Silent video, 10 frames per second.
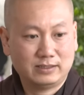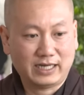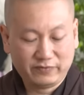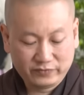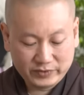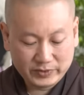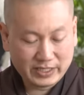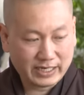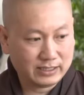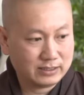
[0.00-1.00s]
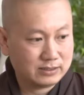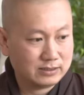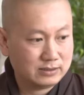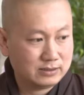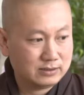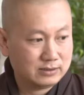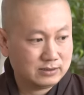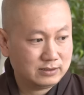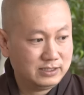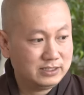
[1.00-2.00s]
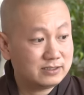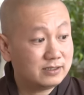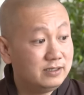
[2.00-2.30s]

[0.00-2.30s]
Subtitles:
I feel that he is a